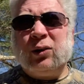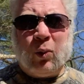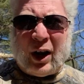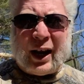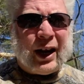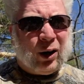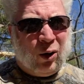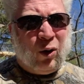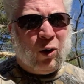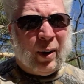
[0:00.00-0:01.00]
when I get
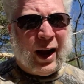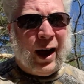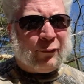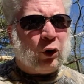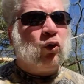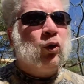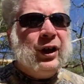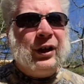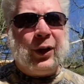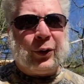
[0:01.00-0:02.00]
home, I have to
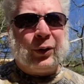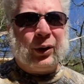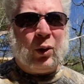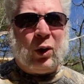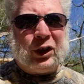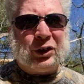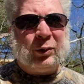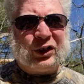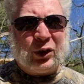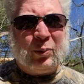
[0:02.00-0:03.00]
really thoroughly wash them
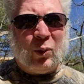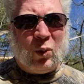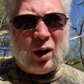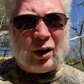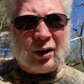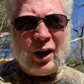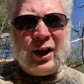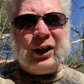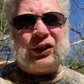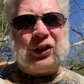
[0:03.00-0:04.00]
with soap and water
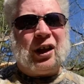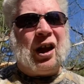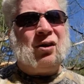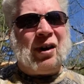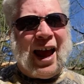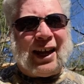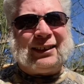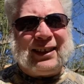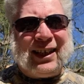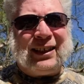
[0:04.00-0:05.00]
so that I don't
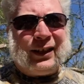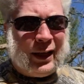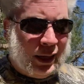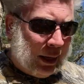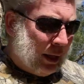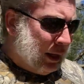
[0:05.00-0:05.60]
accidentally